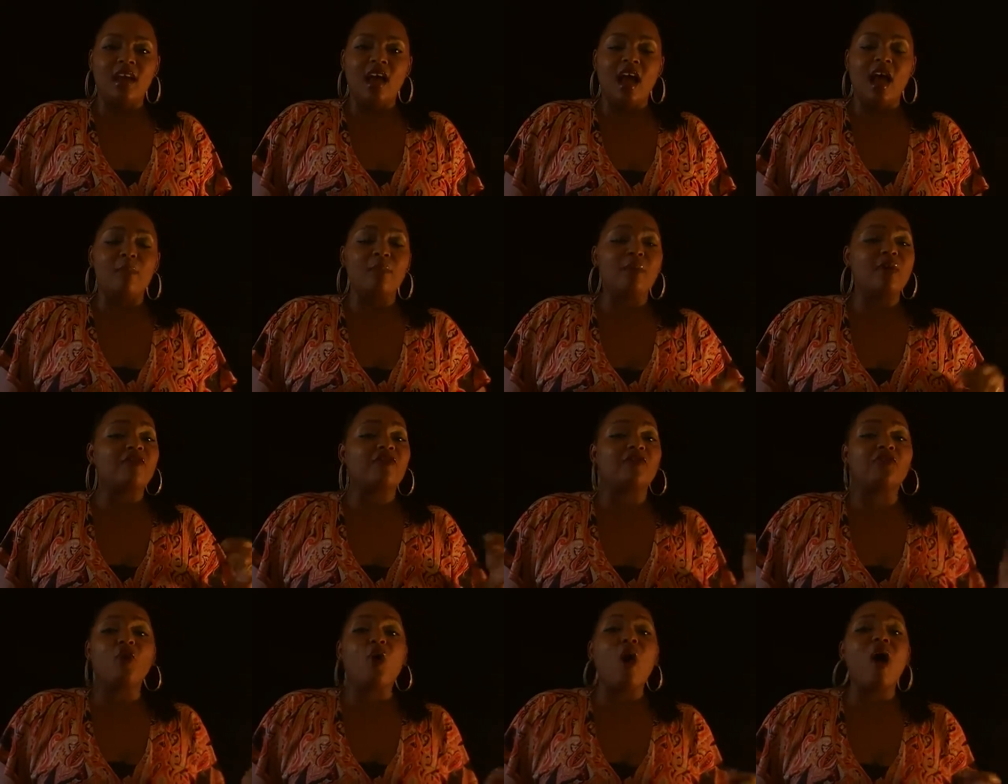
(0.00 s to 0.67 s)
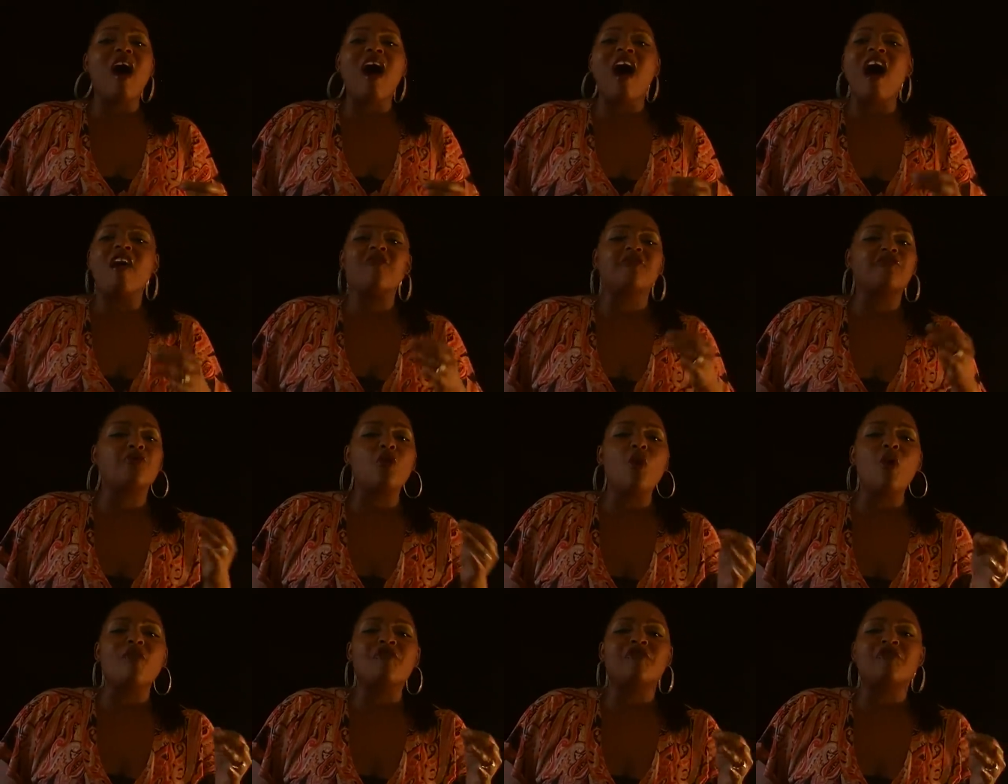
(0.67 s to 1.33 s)
And before our
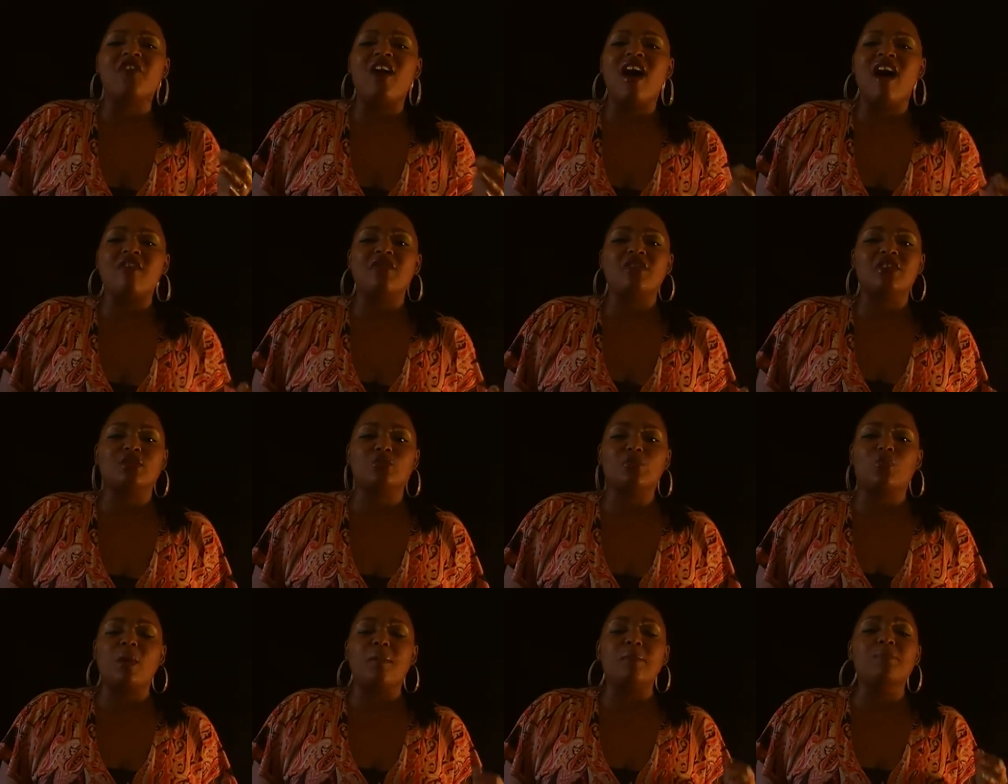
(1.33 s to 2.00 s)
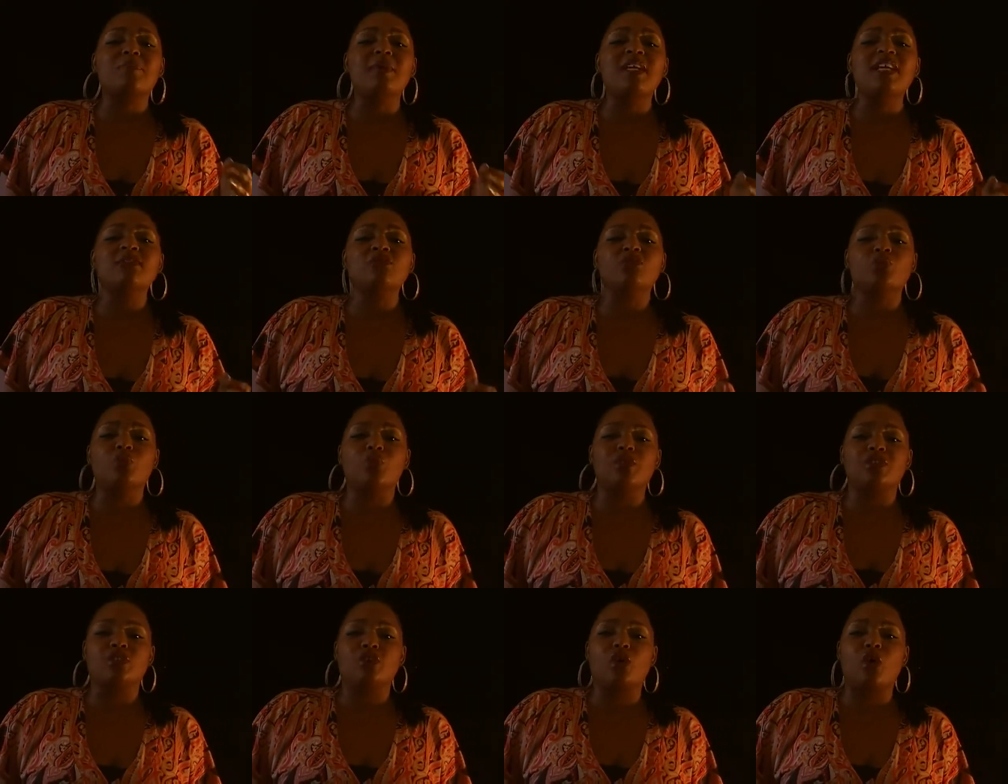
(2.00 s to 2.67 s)
forefathers were
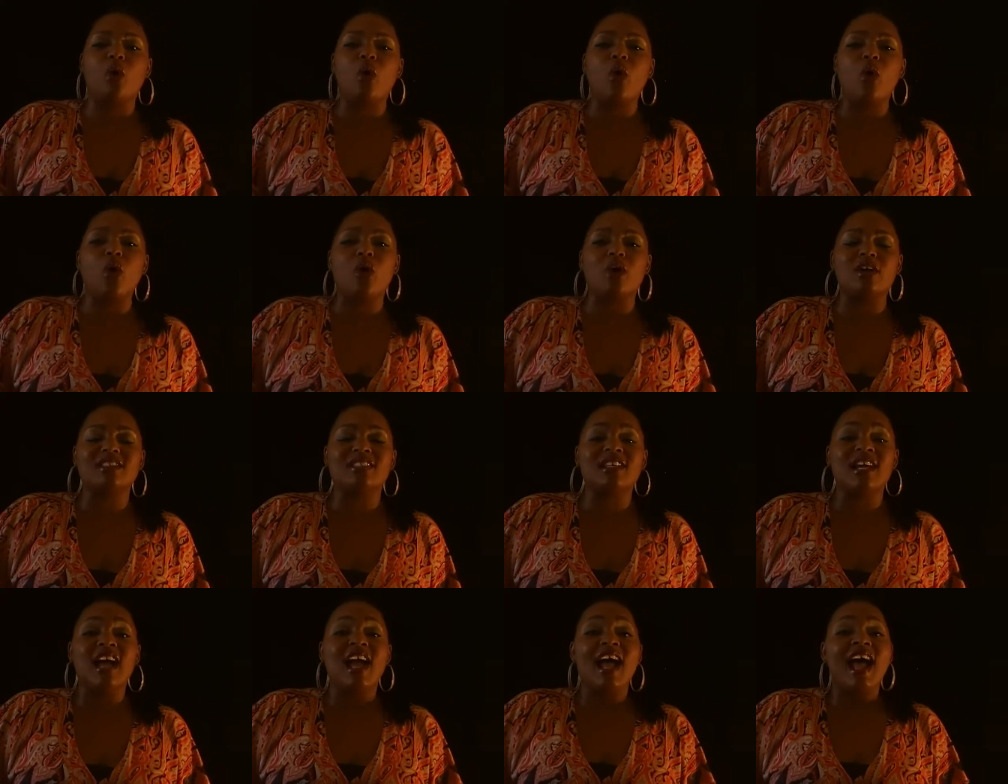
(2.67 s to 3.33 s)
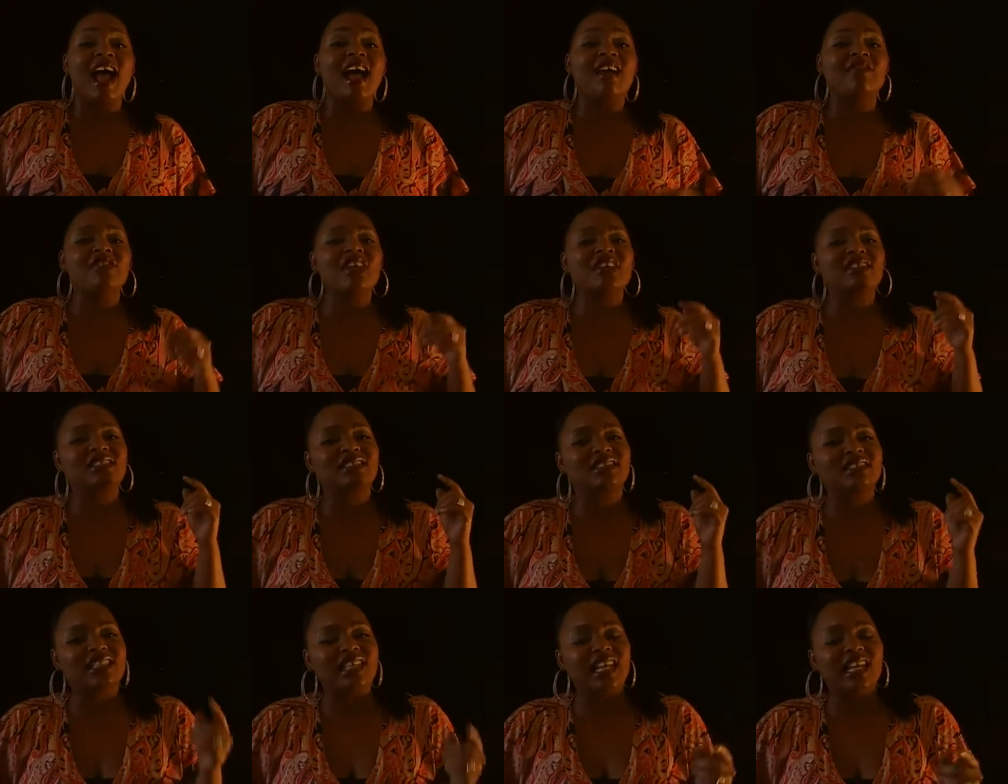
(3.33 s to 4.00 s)
beaten with cords and their
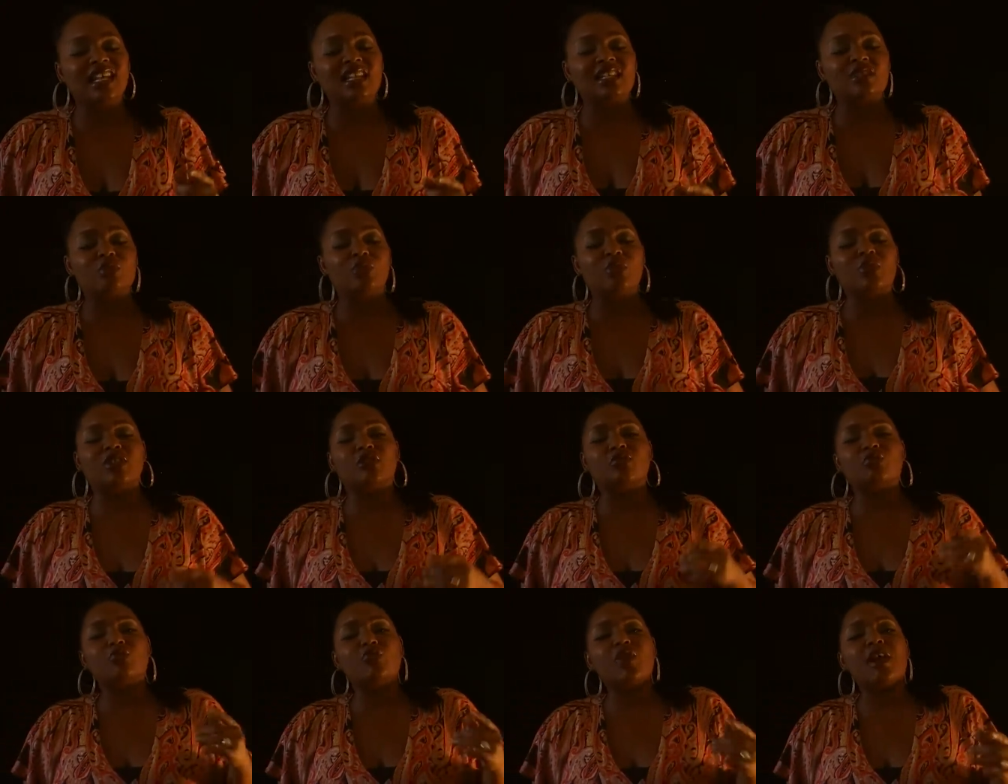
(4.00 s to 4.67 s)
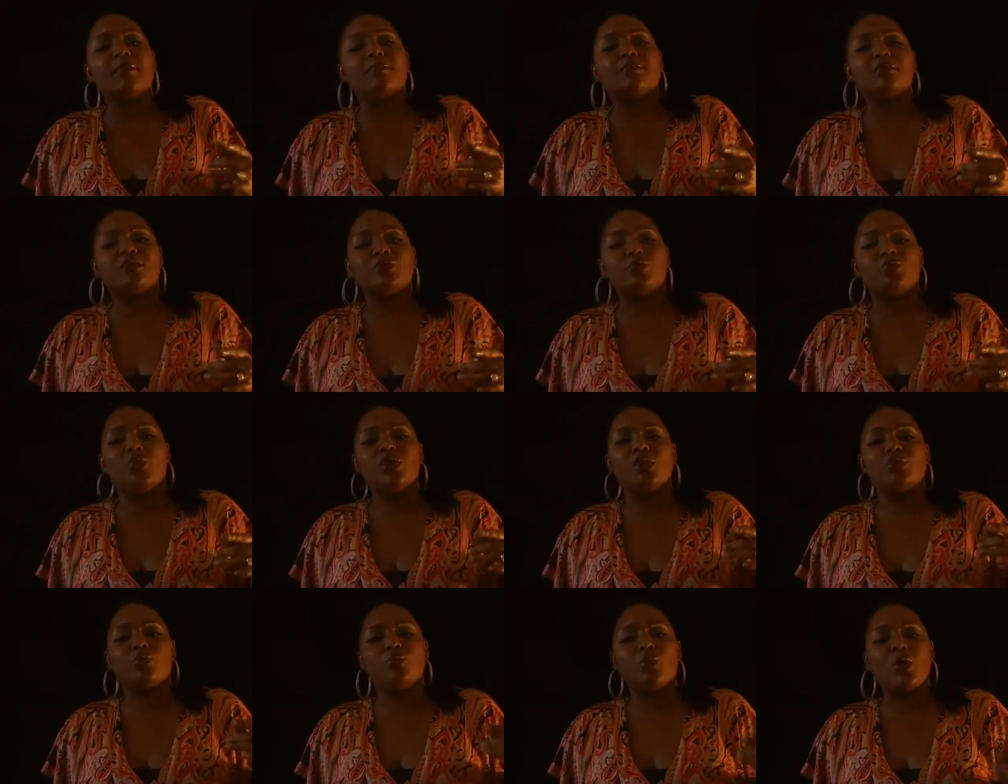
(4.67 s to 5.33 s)
skin was ripped
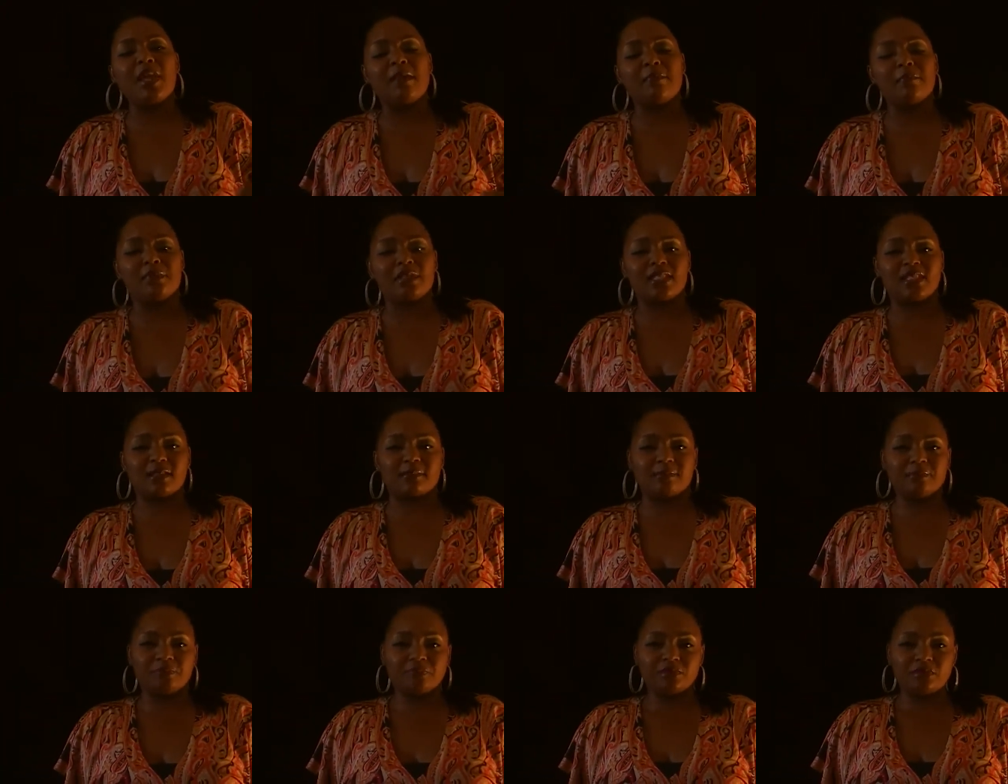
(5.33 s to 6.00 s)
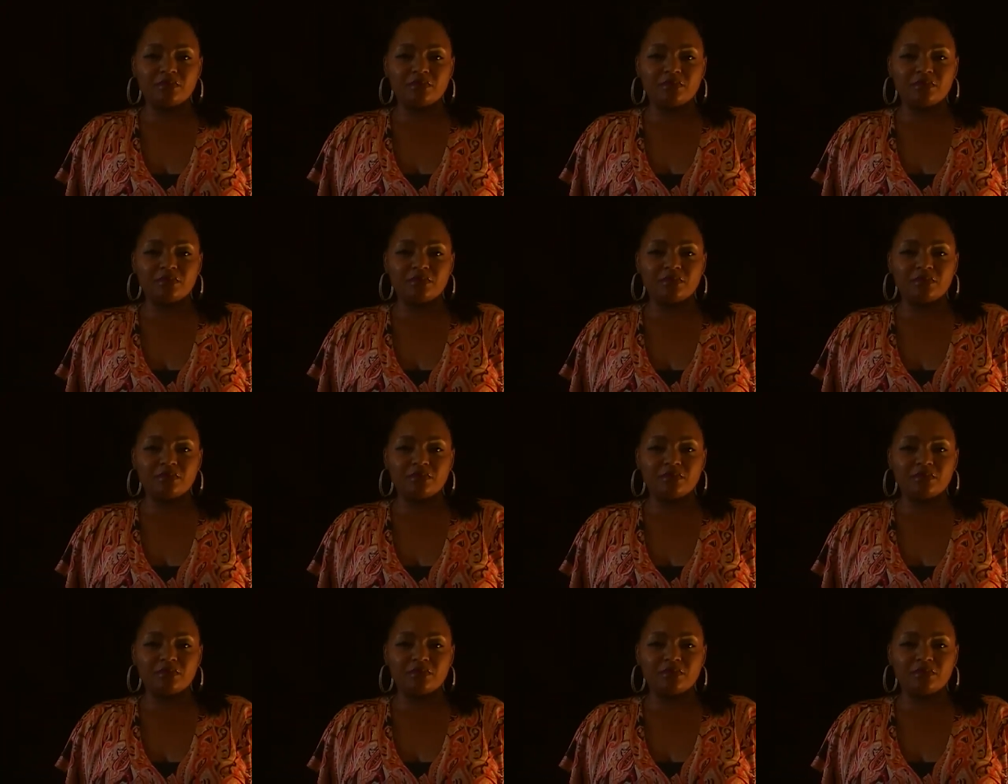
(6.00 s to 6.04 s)
with whips.